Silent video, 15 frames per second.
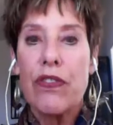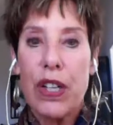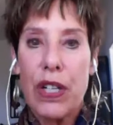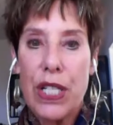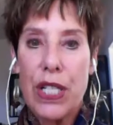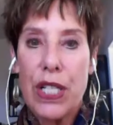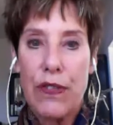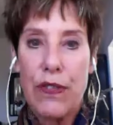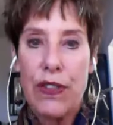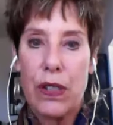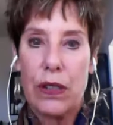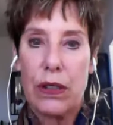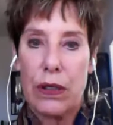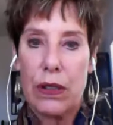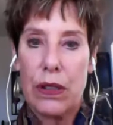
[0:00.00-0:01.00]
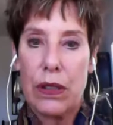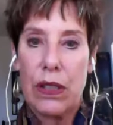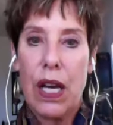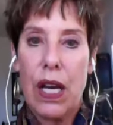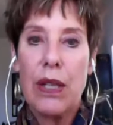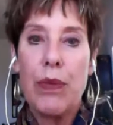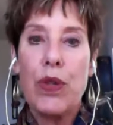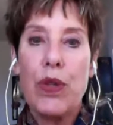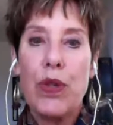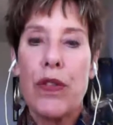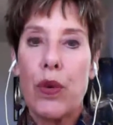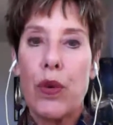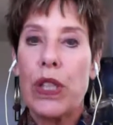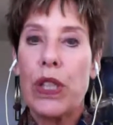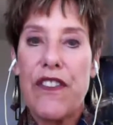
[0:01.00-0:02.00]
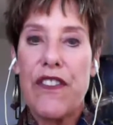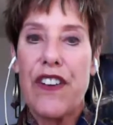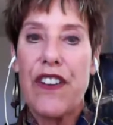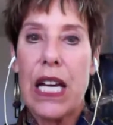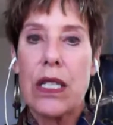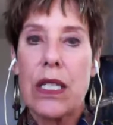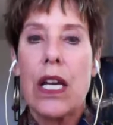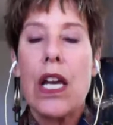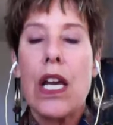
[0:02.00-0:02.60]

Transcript: very difficult. The honeymoon's over really fast.